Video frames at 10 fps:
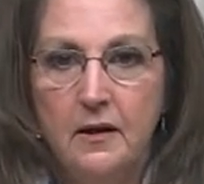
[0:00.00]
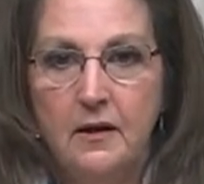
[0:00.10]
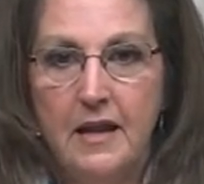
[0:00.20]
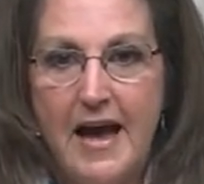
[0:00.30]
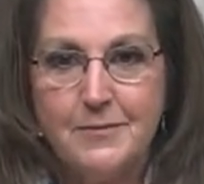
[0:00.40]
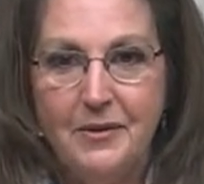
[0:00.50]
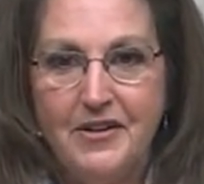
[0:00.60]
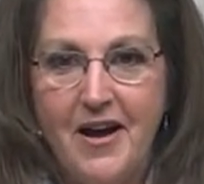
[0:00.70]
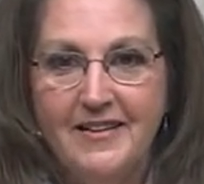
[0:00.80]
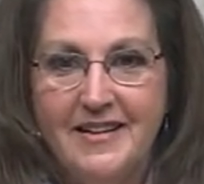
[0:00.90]
Last but
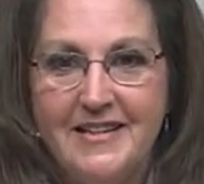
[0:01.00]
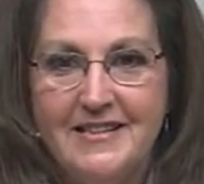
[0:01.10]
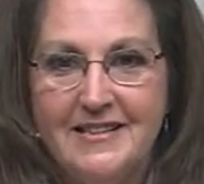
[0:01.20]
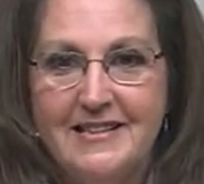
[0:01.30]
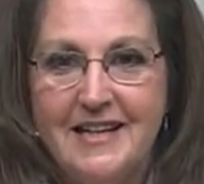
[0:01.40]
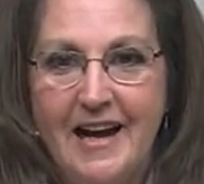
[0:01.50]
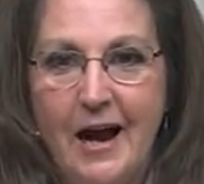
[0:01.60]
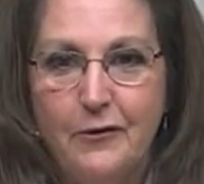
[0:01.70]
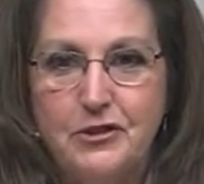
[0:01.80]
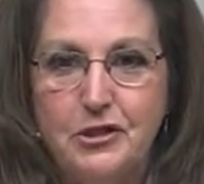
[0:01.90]
not least,
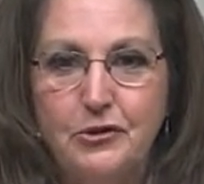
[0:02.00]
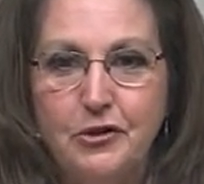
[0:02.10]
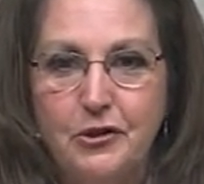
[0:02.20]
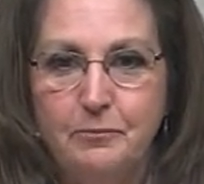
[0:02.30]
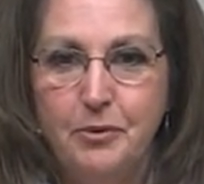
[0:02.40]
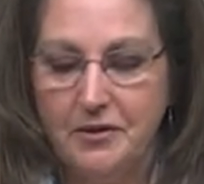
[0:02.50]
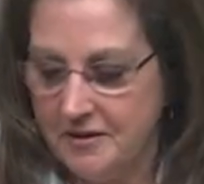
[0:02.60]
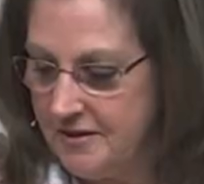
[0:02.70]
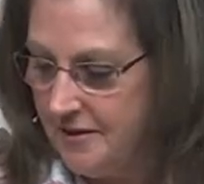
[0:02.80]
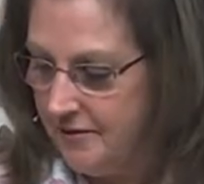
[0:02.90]
our two
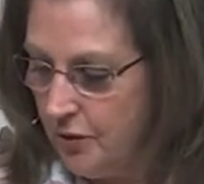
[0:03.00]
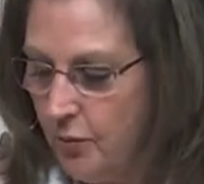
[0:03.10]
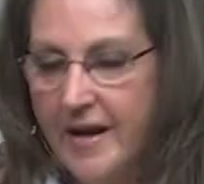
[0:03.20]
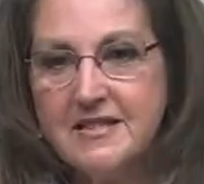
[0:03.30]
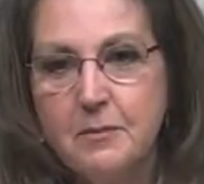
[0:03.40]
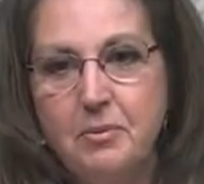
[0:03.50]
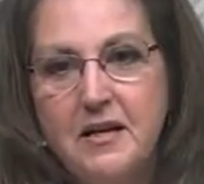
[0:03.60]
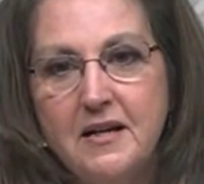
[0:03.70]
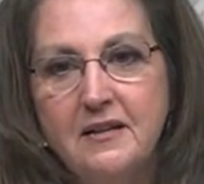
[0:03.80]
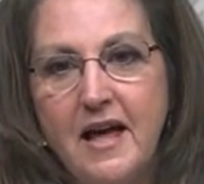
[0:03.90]
cookbooks. The recipe
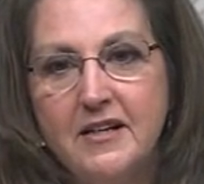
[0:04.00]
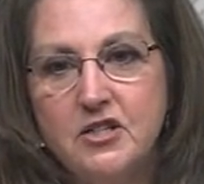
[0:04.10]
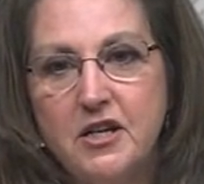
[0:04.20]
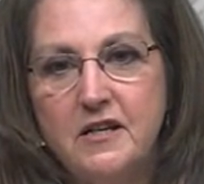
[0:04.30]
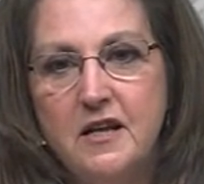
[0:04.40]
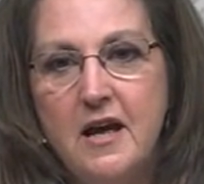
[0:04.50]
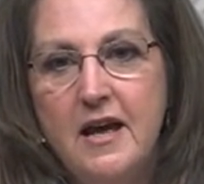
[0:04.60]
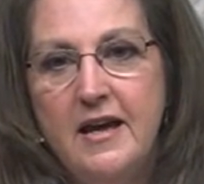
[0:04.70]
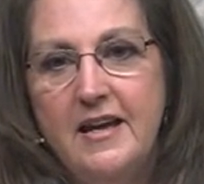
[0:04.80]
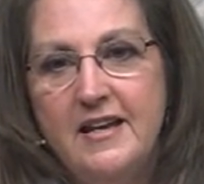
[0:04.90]
collection
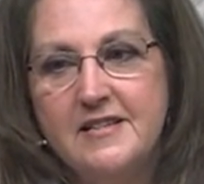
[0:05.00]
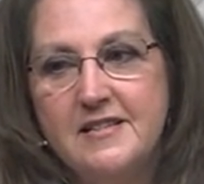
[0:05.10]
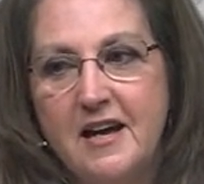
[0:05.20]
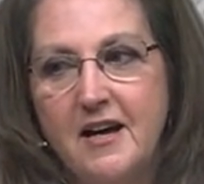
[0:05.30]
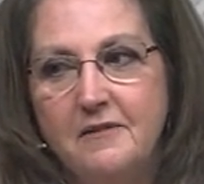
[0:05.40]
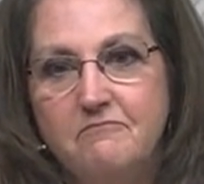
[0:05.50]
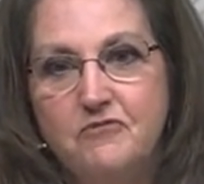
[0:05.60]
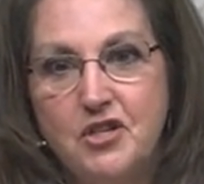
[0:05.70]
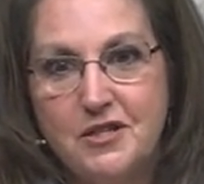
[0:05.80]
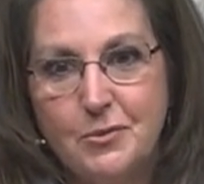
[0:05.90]
is uh,
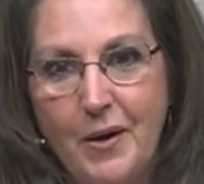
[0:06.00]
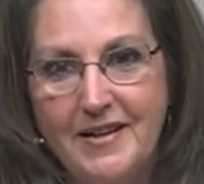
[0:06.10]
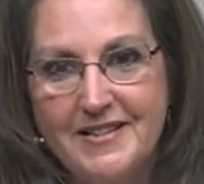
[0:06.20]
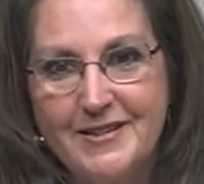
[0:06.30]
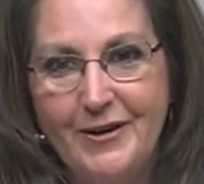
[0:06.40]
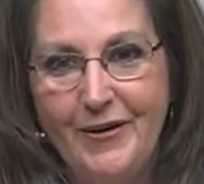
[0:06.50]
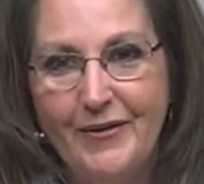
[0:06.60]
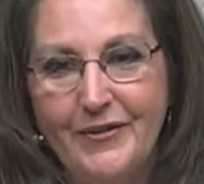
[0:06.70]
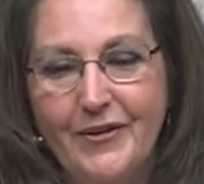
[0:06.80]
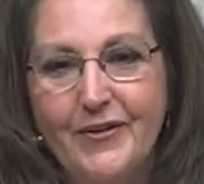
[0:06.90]
just what it's
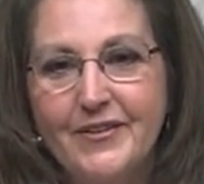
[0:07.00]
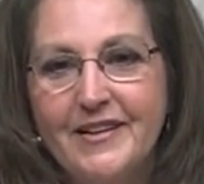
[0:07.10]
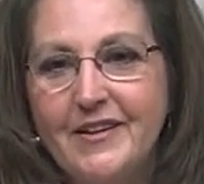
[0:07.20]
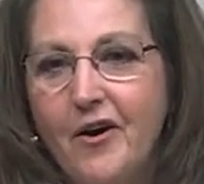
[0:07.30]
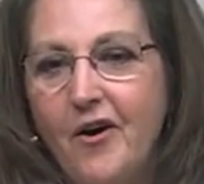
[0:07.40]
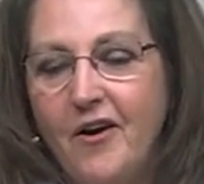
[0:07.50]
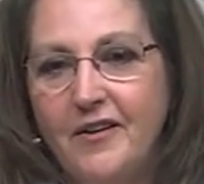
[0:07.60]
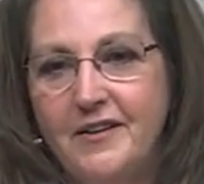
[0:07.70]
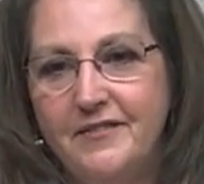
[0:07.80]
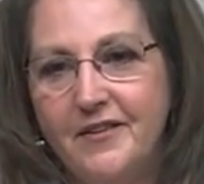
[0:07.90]
called. Early
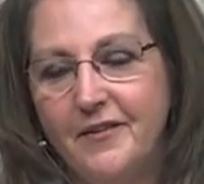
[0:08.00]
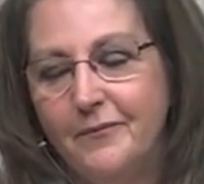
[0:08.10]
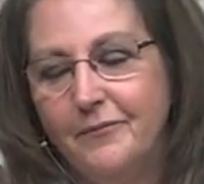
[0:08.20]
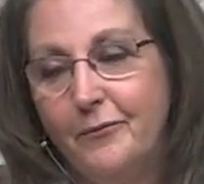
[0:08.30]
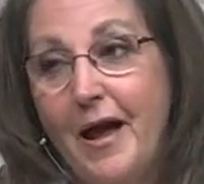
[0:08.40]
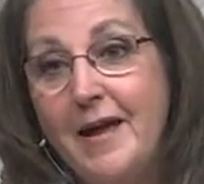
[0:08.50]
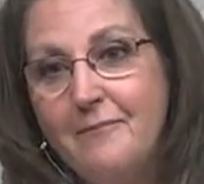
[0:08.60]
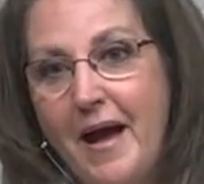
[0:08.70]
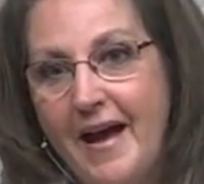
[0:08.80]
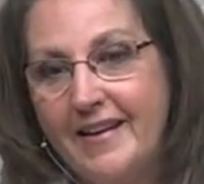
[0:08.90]
on in the way
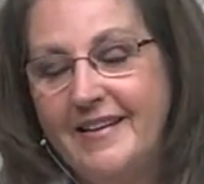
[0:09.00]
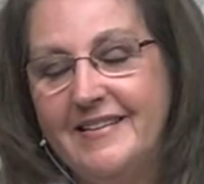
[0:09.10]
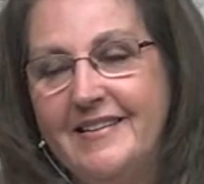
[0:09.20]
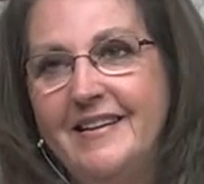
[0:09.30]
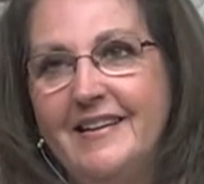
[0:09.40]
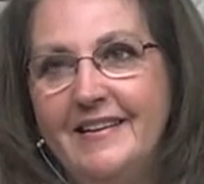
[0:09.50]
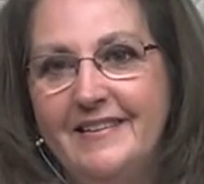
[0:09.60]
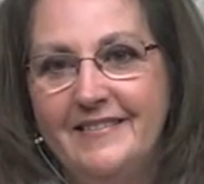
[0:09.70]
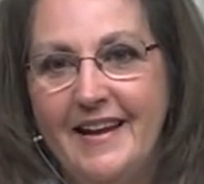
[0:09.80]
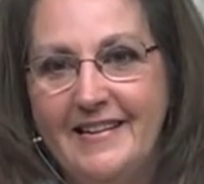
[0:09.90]
back in
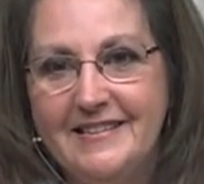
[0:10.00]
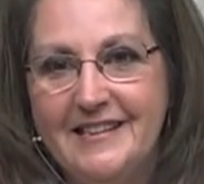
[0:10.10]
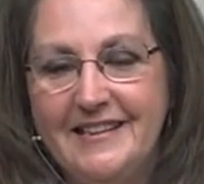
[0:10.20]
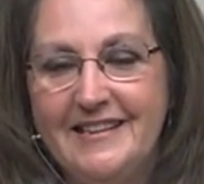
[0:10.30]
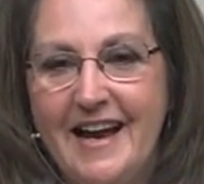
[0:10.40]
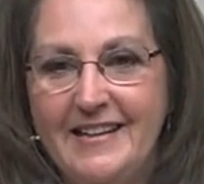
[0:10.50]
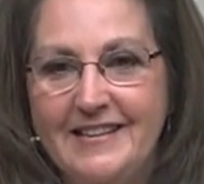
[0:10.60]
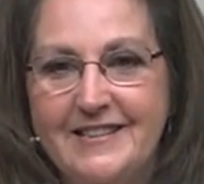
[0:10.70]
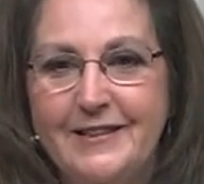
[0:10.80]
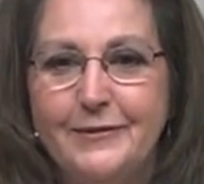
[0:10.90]
nineteen
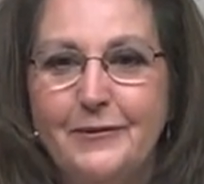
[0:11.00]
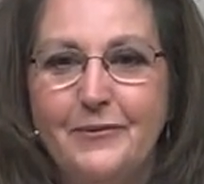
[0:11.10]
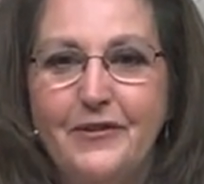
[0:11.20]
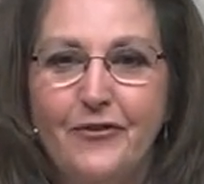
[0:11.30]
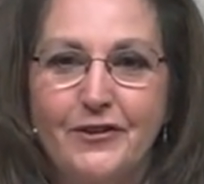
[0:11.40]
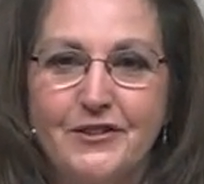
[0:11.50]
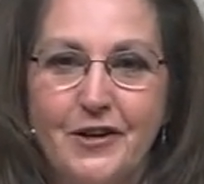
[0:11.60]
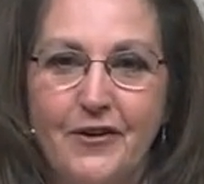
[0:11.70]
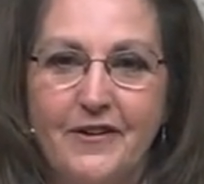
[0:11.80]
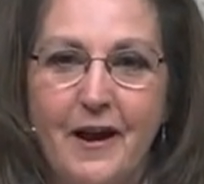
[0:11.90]
ninety-two, when we first
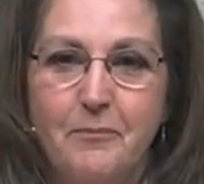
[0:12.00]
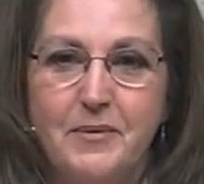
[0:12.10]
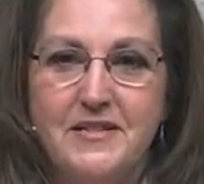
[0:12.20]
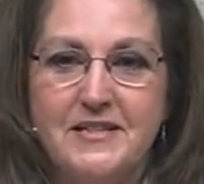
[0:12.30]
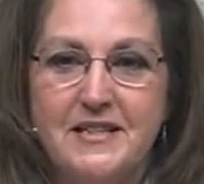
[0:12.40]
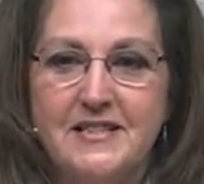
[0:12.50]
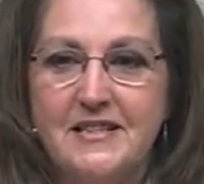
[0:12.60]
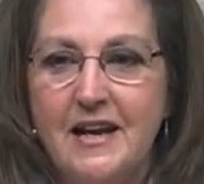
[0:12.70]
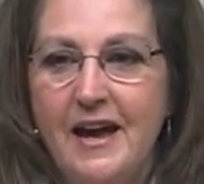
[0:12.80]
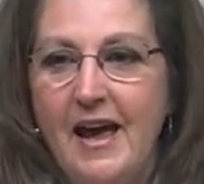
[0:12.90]
started our business,
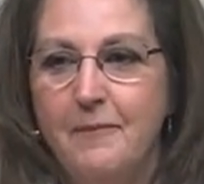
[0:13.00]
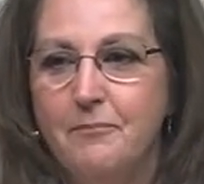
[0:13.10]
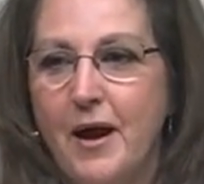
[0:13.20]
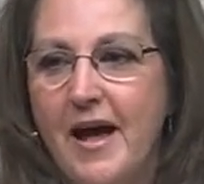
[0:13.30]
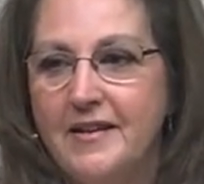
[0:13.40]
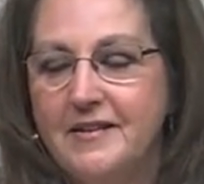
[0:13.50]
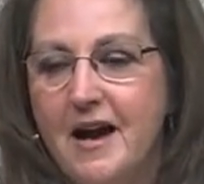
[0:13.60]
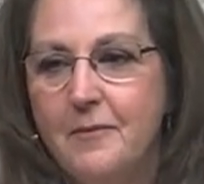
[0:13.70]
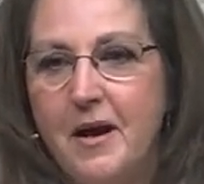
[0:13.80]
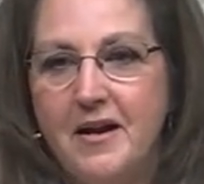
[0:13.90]
and Brad and
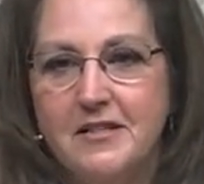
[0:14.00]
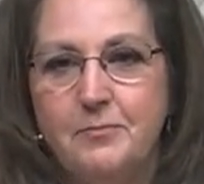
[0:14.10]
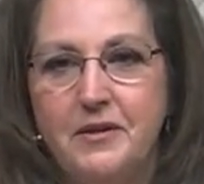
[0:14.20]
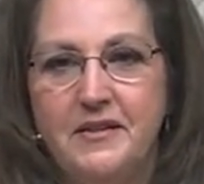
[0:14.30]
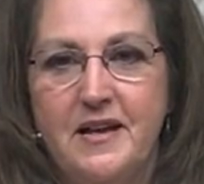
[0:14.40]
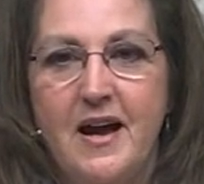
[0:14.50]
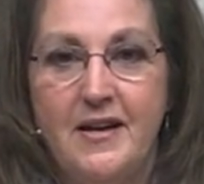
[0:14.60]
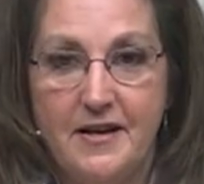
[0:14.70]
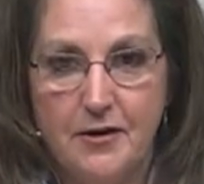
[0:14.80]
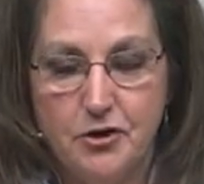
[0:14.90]
I, my husband and I,
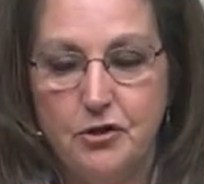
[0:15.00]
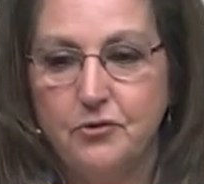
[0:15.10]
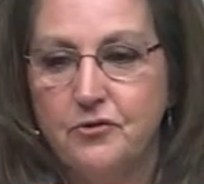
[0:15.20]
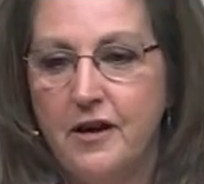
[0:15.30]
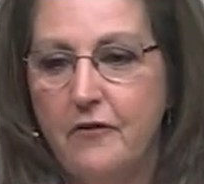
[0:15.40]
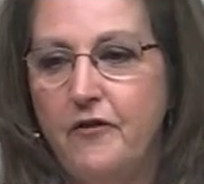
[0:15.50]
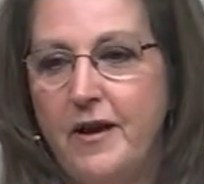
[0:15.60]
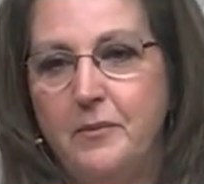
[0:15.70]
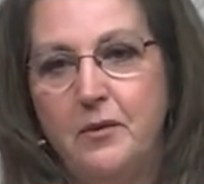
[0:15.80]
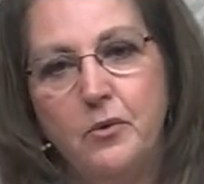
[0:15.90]
and our children, our
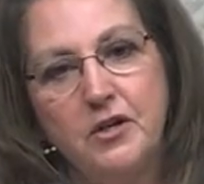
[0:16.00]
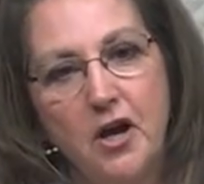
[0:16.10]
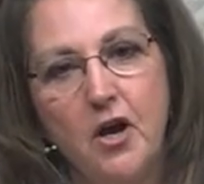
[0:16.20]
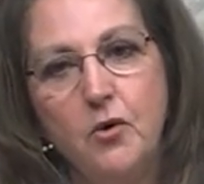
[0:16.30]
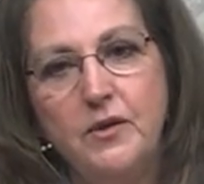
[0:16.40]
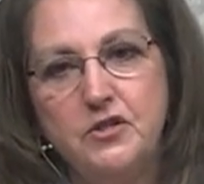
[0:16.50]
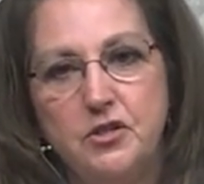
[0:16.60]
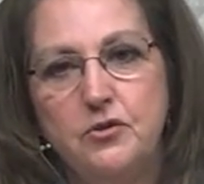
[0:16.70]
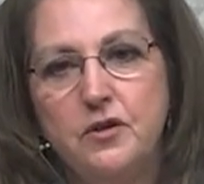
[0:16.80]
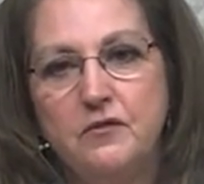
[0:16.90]
family would go and
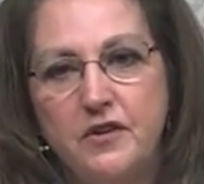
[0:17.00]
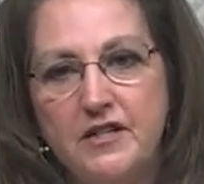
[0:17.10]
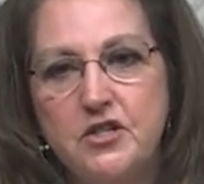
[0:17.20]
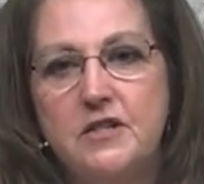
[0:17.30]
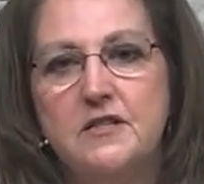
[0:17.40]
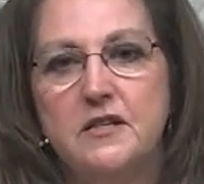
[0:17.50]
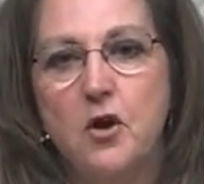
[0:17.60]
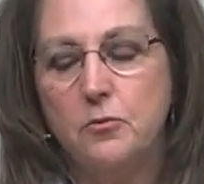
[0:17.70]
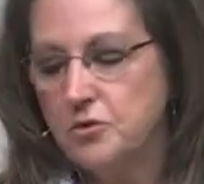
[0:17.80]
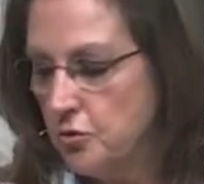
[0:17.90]
do conventions and
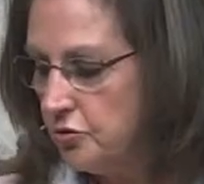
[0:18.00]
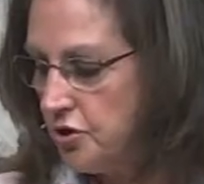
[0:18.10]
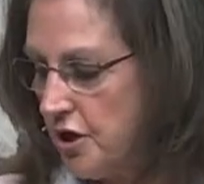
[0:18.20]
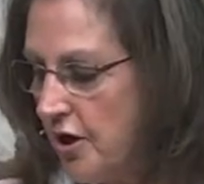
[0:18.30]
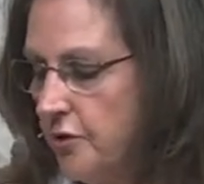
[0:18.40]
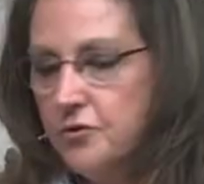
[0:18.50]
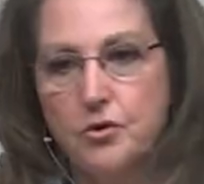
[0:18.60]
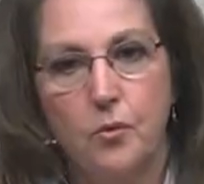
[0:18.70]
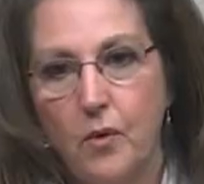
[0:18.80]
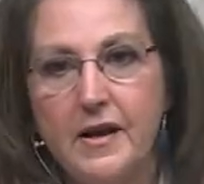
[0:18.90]
homeschool shows
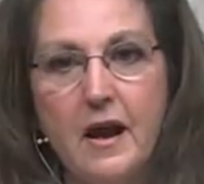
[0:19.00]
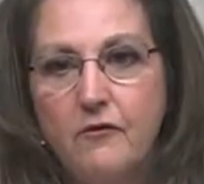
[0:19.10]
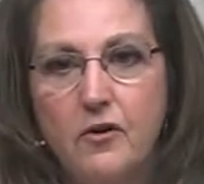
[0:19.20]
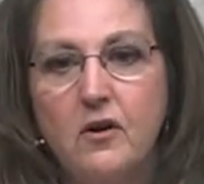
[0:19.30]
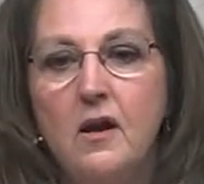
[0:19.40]
or whatever,